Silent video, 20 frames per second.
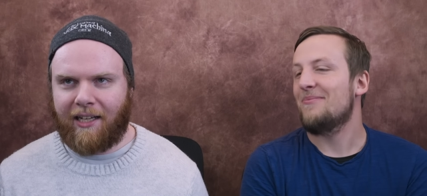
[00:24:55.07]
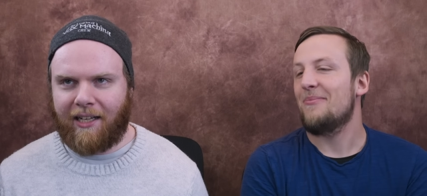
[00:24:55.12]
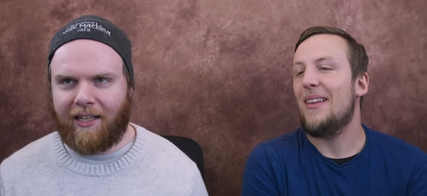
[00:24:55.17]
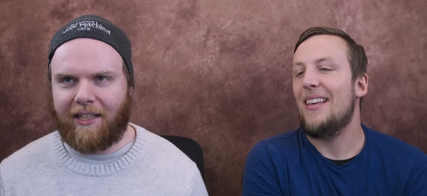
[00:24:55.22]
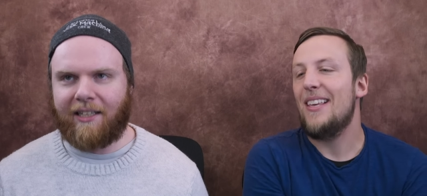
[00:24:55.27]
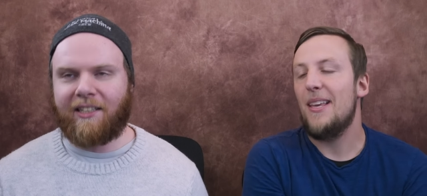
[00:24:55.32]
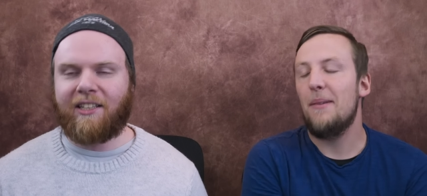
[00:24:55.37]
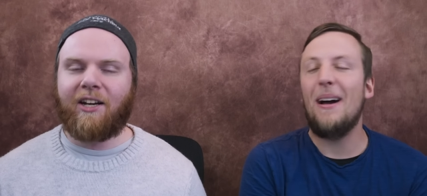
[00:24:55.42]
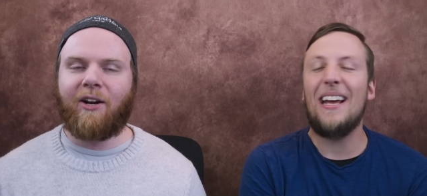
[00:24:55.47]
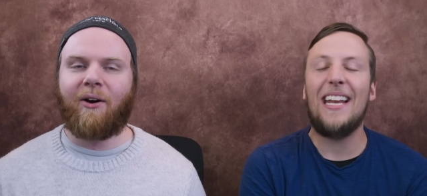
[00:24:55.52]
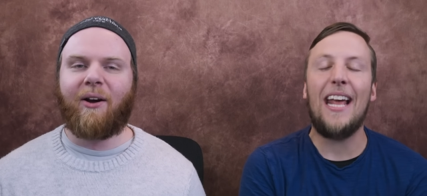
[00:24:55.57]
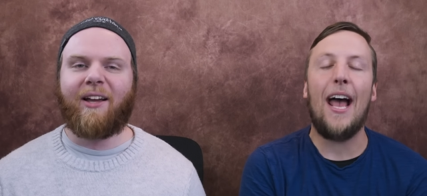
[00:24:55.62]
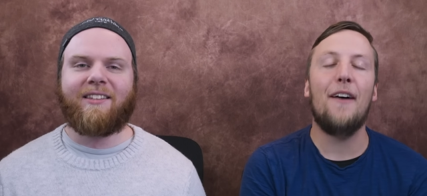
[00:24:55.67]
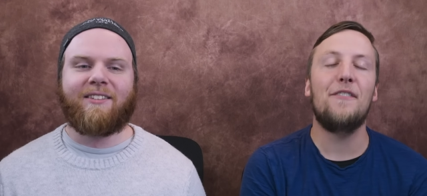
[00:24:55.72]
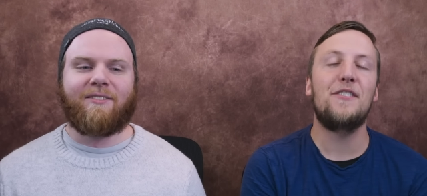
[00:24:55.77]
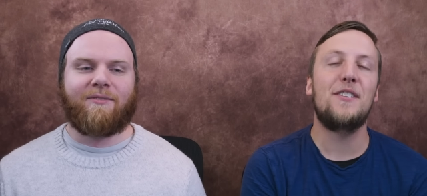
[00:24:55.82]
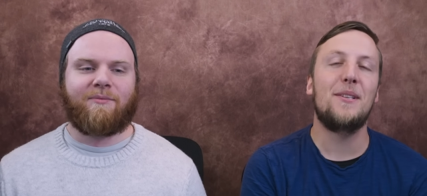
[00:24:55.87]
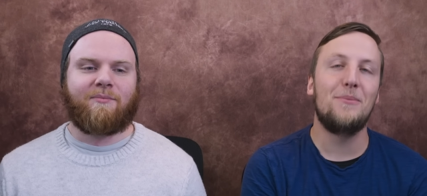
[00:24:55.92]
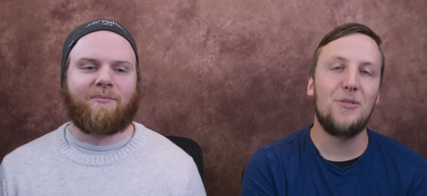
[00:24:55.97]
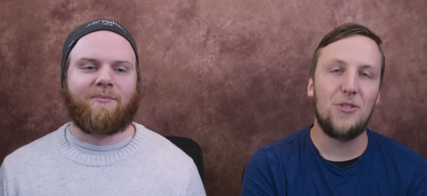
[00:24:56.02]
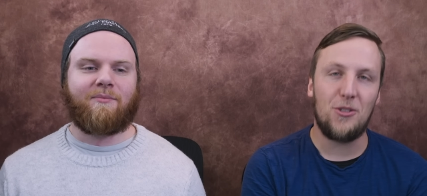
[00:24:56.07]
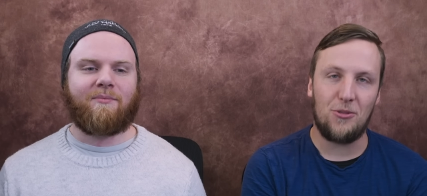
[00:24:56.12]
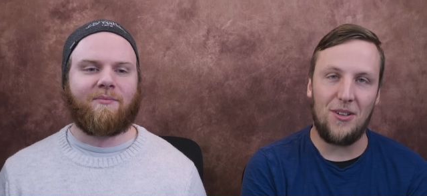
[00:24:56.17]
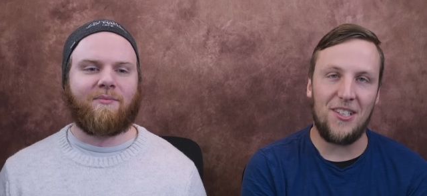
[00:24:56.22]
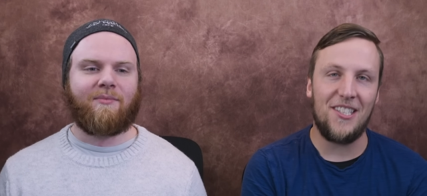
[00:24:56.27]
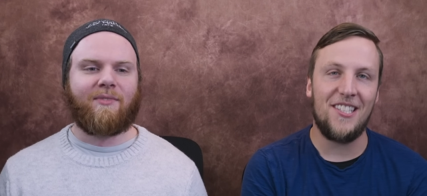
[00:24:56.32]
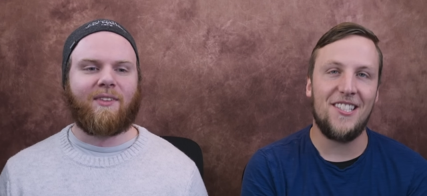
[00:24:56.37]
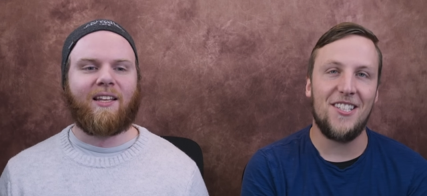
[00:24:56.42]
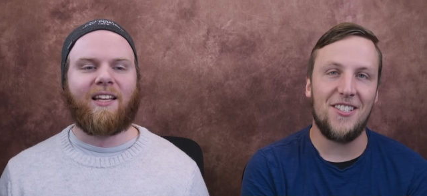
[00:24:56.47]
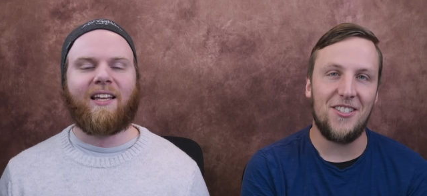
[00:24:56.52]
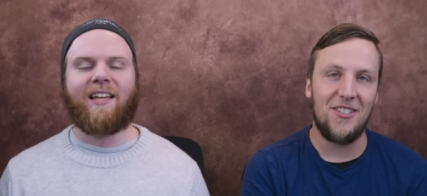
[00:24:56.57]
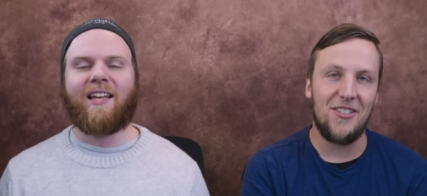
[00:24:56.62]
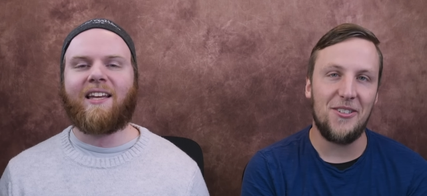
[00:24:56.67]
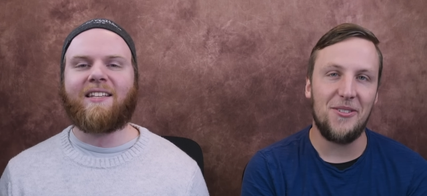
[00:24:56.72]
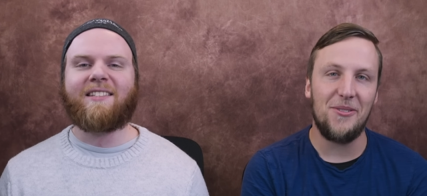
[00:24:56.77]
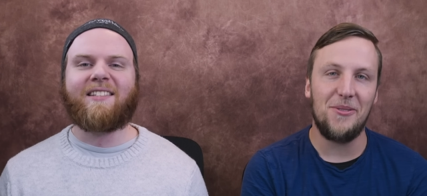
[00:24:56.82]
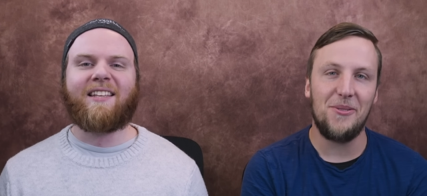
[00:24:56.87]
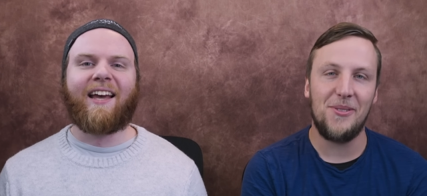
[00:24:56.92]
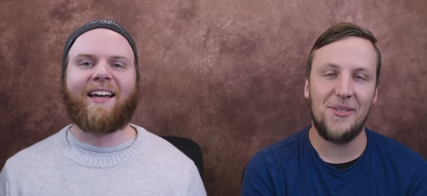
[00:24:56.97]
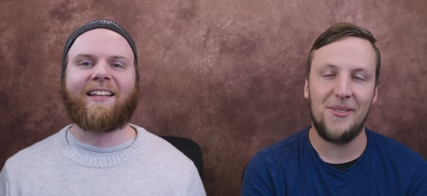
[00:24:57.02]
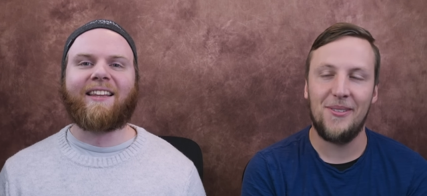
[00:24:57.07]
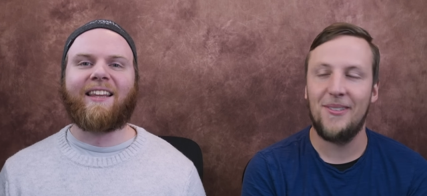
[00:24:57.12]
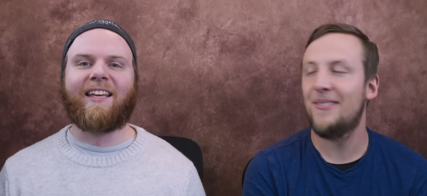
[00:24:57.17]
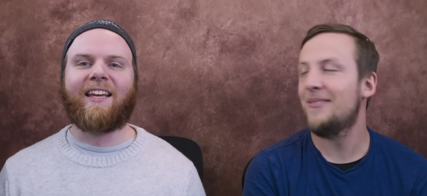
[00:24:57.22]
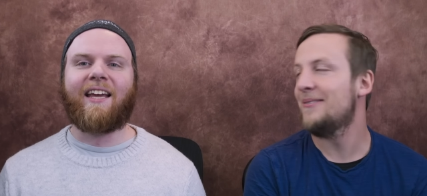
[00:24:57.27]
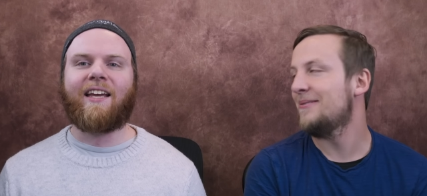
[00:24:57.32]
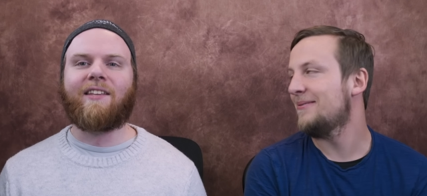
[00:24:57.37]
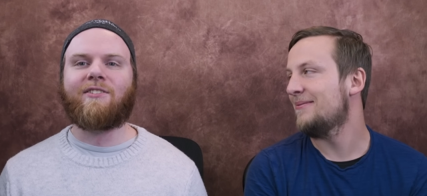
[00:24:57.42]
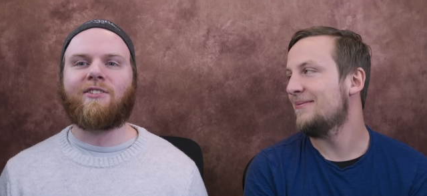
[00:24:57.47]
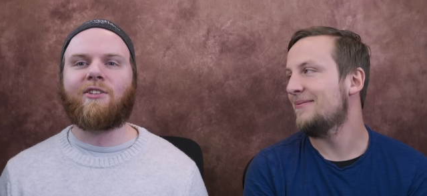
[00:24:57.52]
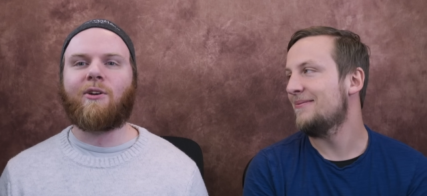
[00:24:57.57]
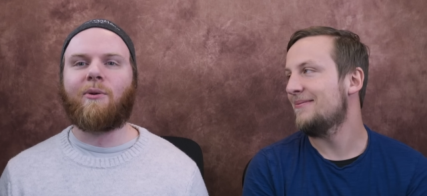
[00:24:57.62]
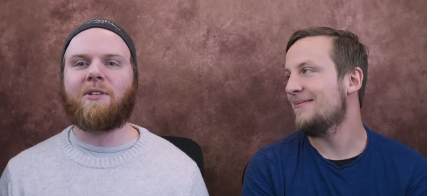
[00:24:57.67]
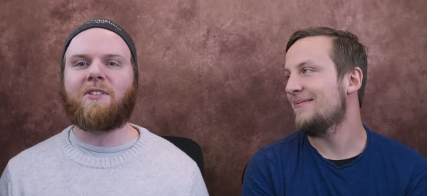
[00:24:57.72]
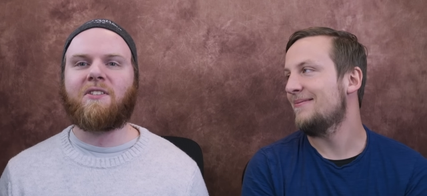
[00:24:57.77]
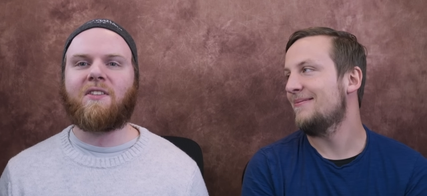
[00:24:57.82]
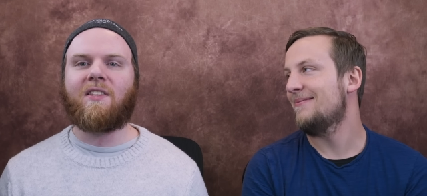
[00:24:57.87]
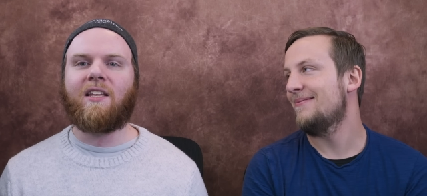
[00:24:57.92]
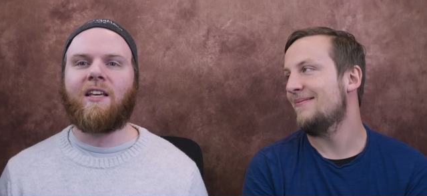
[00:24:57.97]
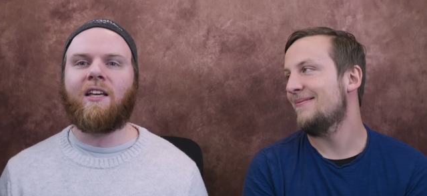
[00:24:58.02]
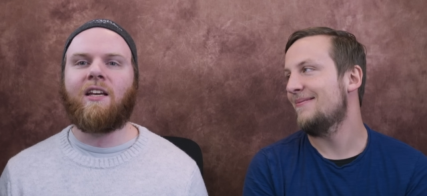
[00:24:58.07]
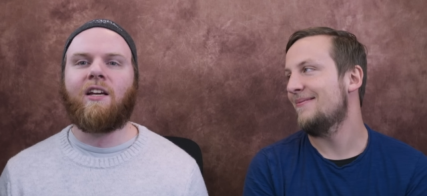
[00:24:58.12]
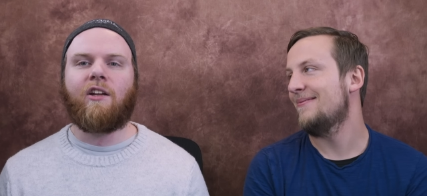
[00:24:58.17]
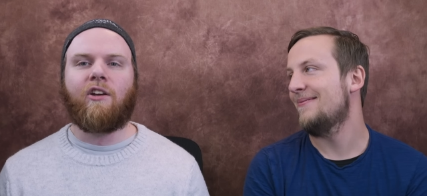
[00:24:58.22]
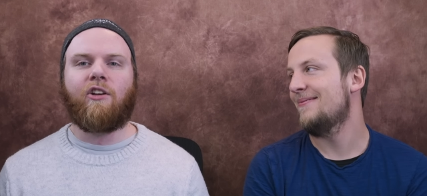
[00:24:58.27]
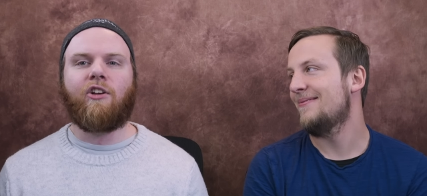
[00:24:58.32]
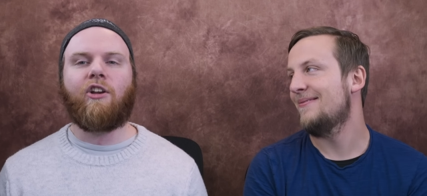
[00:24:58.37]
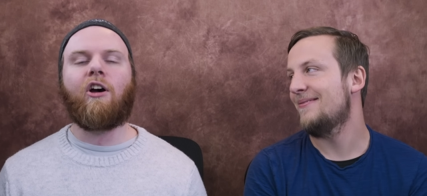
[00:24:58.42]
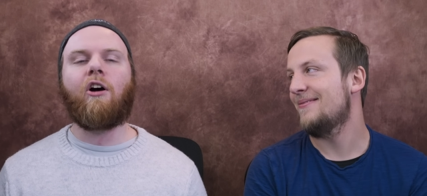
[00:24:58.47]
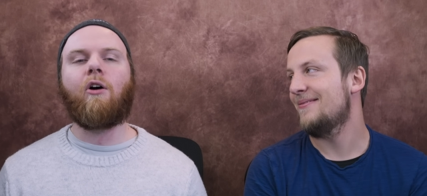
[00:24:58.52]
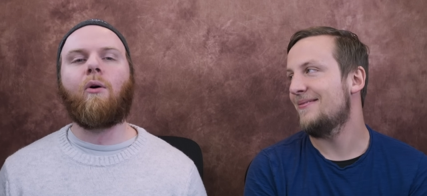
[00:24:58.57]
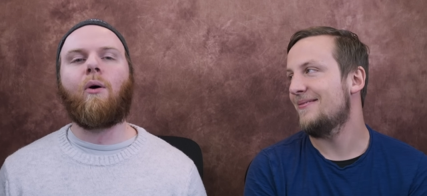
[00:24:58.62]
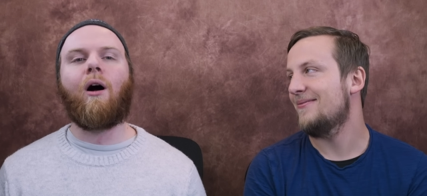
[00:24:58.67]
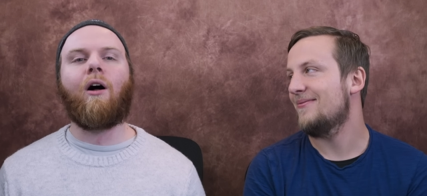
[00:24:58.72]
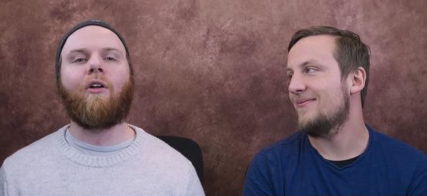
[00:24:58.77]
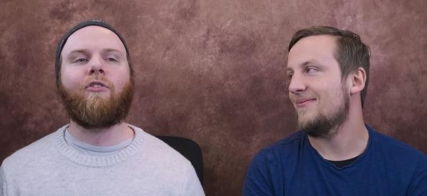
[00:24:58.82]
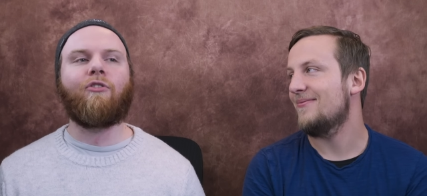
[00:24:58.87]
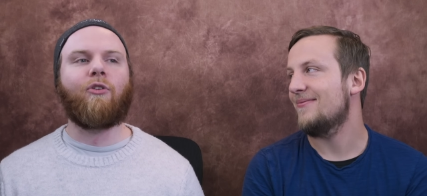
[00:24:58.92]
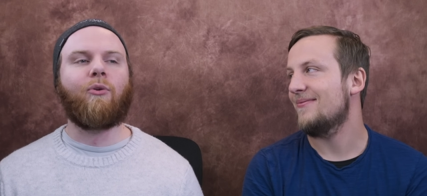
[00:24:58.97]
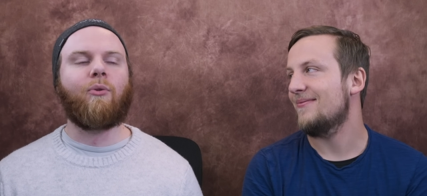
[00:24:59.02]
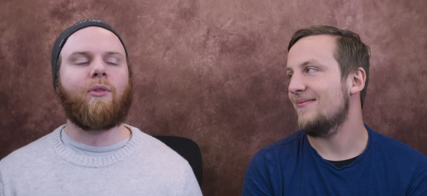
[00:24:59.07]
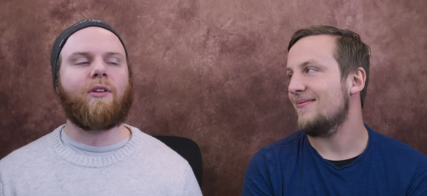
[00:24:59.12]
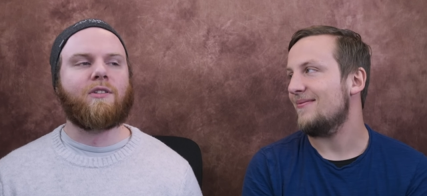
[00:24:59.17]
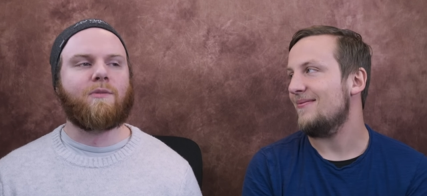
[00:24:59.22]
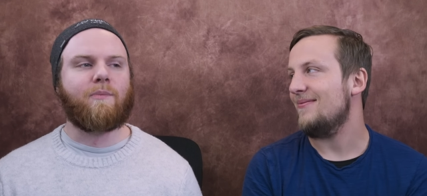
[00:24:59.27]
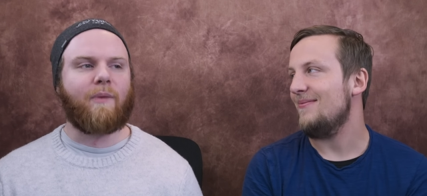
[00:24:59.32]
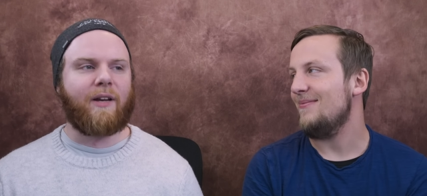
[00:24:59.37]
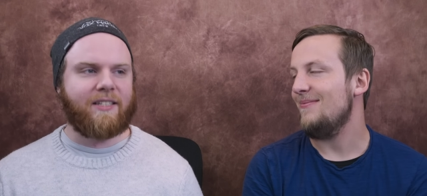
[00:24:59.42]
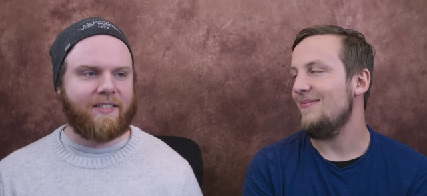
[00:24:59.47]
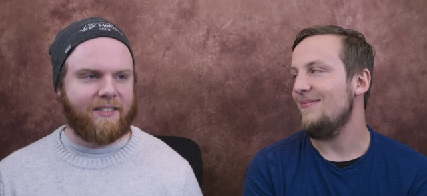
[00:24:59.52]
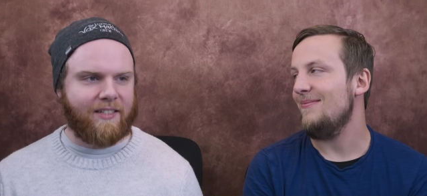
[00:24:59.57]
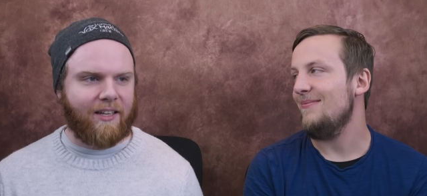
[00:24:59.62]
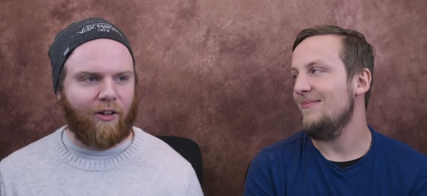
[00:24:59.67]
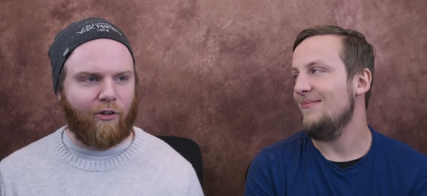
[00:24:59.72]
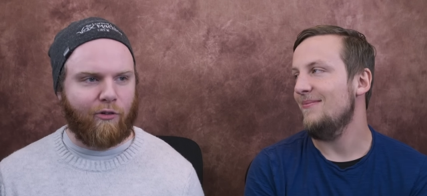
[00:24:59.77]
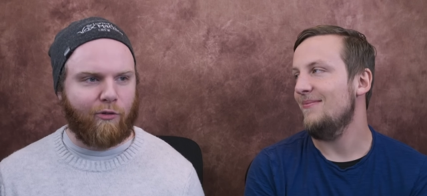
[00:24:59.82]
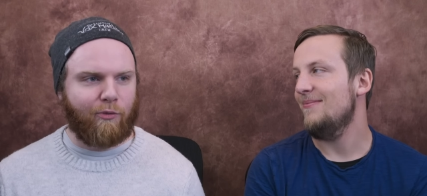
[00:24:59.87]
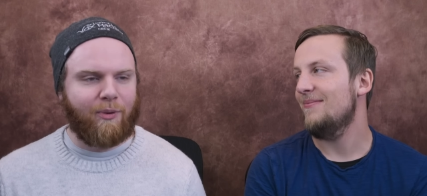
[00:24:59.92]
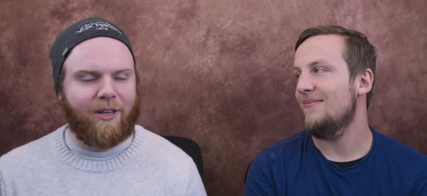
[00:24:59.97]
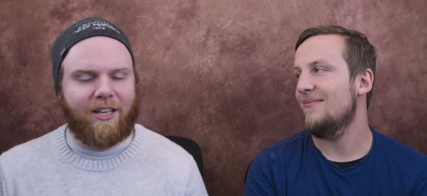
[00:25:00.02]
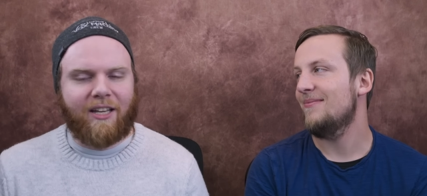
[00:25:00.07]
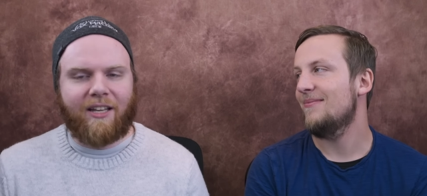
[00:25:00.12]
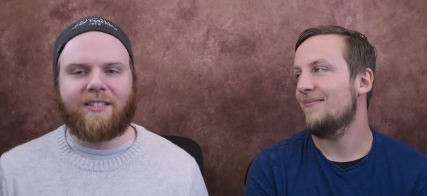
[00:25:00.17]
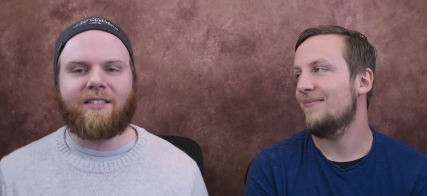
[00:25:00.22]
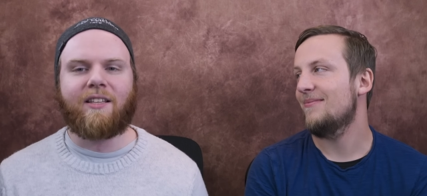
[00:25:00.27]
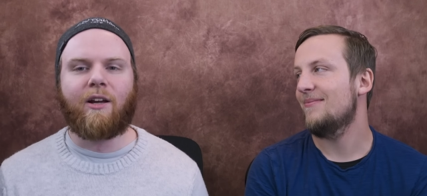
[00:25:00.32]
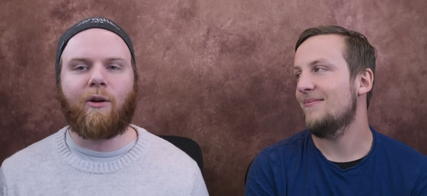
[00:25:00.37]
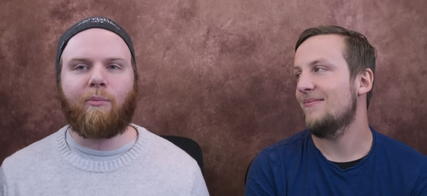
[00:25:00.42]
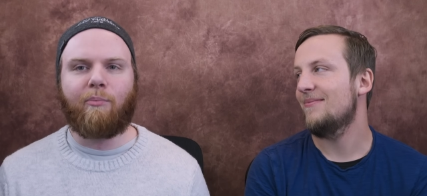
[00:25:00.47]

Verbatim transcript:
Speaker 1: You know, might have some trust issues. Exactly. And so it's the, no, I'll do this myself because they're